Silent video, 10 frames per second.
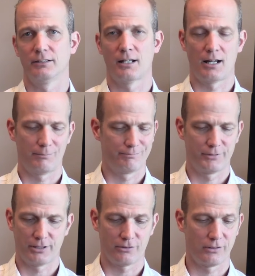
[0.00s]
Um,
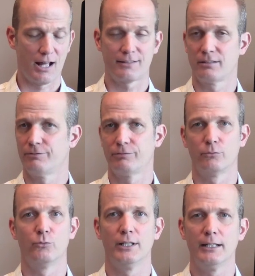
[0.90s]
there's lots
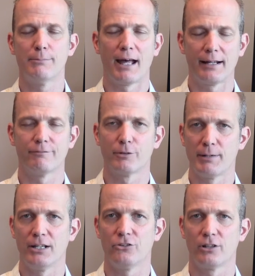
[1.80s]
of really bad
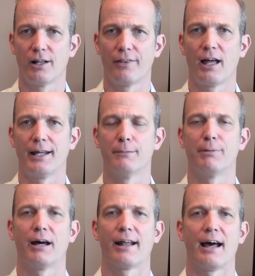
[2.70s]
information online
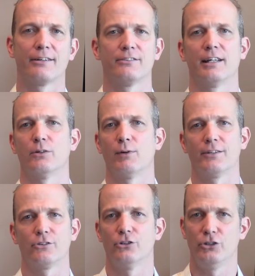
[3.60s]
about how to send a
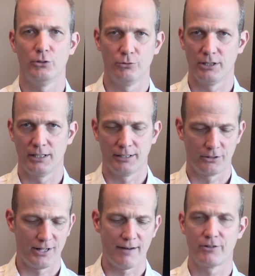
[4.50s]
Western Union
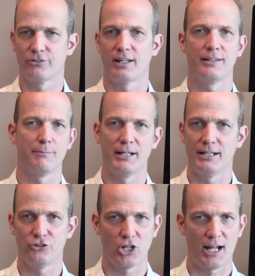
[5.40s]
or never send them
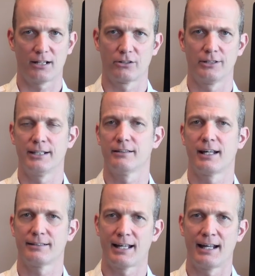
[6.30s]
any check or anything
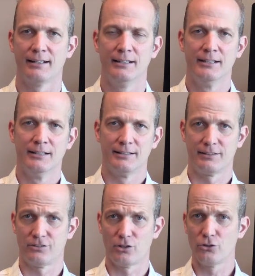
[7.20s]
like that
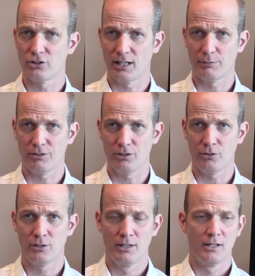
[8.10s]
that's associated with
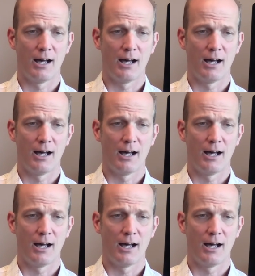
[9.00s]
you.